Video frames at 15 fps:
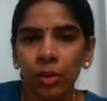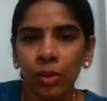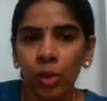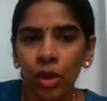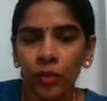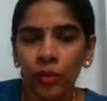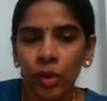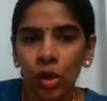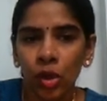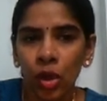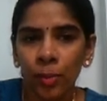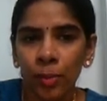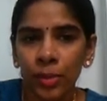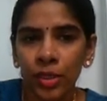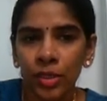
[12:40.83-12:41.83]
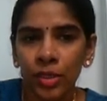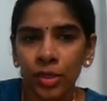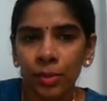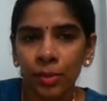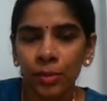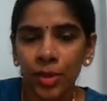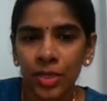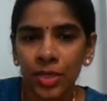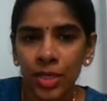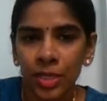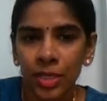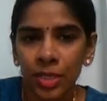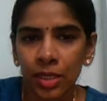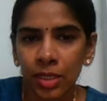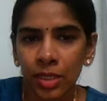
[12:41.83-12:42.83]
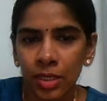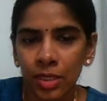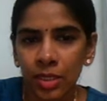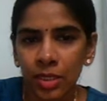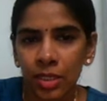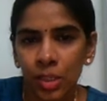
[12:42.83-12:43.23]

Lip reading: one of the components present is